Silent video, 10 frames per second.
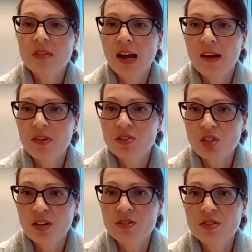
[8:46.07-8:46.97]
have a
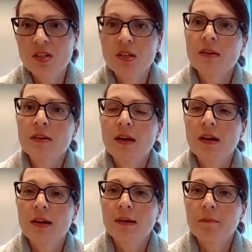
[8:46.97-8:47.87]
judge
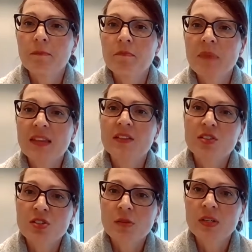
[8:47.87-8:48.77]
um, make the
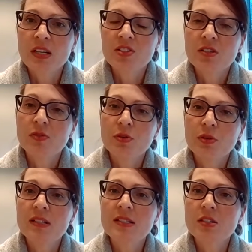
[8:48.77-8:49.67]
determination of who
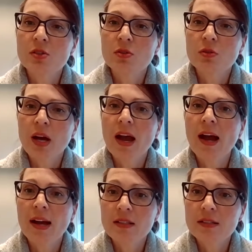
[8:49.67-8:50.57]
gets to
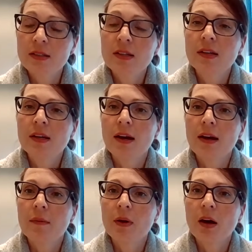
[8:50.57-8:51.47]
act
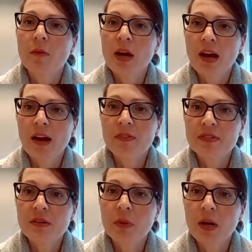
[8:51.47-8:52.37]
um, on behalf of
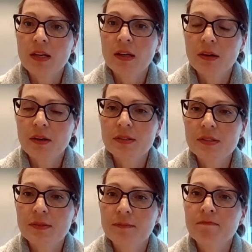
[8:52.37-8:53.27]
somebody
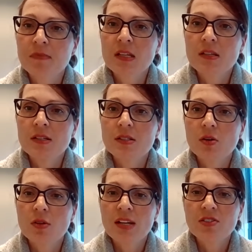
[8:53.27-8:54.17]
else.
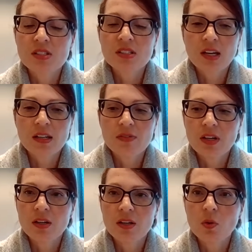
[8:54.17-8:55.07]
So that's just kind of
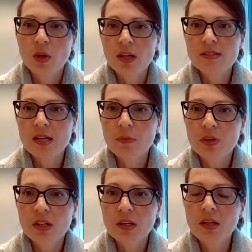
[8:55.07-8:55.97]
a quick
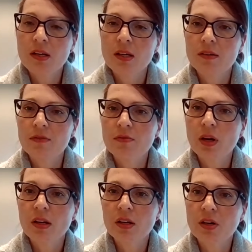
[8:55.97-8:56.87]
summary of
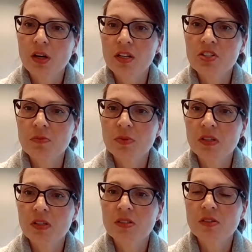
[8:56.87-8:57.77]
what a guardianship
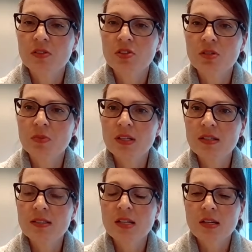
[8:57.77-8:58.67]
and conservatorship
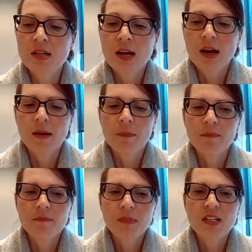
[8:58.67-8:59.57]
is.
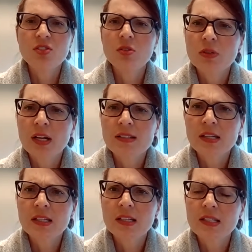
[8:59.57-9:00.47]
Um, I do guess
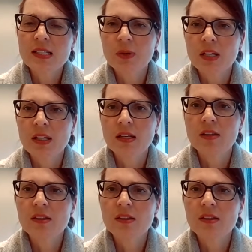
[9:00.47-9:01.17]
I need to explain that